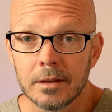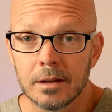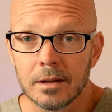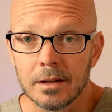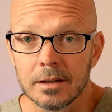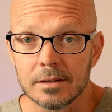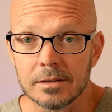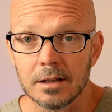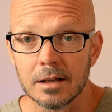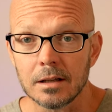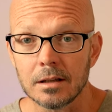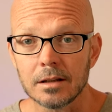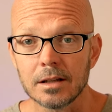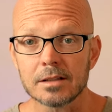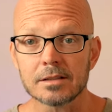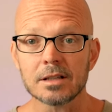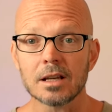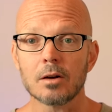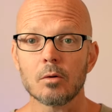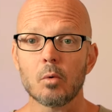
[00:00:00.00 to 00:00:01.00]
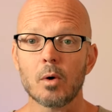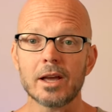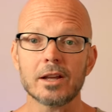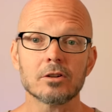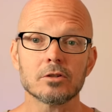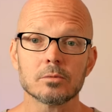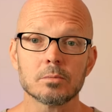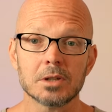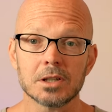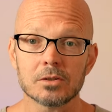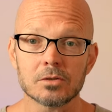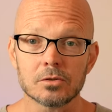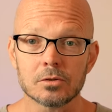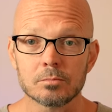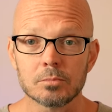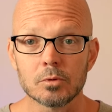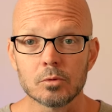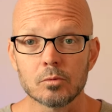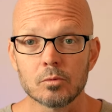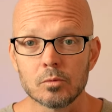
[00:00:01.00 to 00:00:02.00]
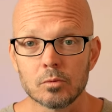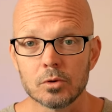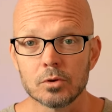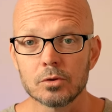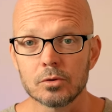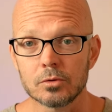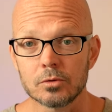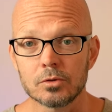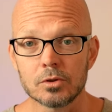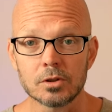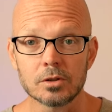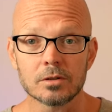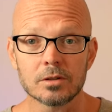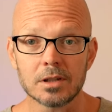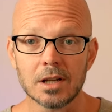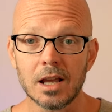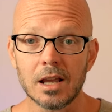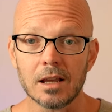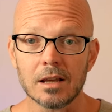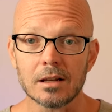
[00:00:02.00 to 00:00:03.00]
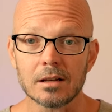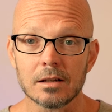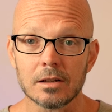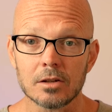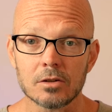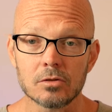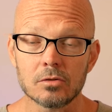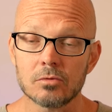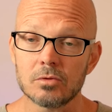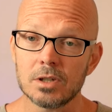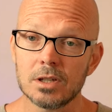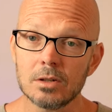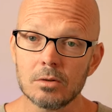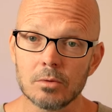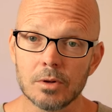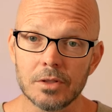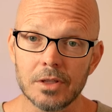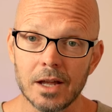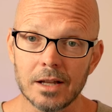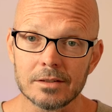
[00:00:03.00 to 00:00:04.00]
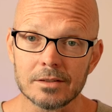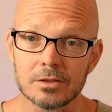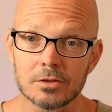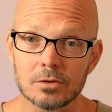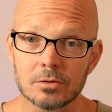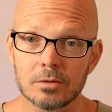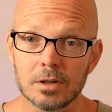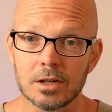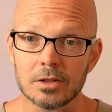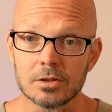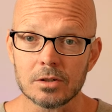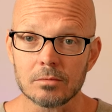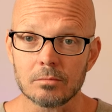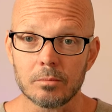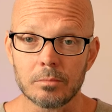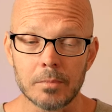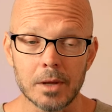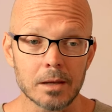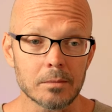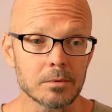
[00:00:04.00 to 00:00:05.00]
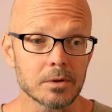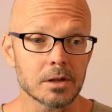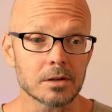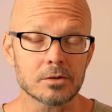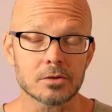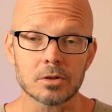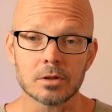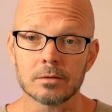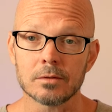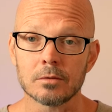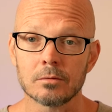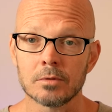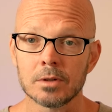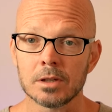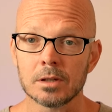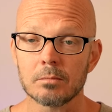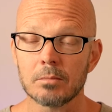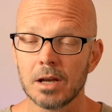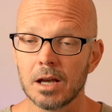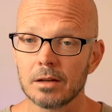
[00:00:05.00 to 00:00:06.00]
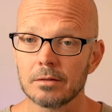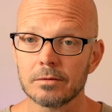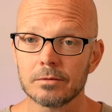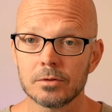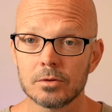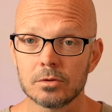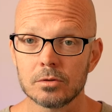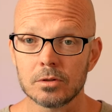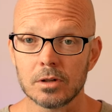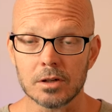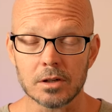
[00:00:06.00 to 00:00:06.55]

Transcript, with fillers: Let's say, let's say a waiter's being super rude to your date. Can you deal with that situation? Maybe they're serving really bad food.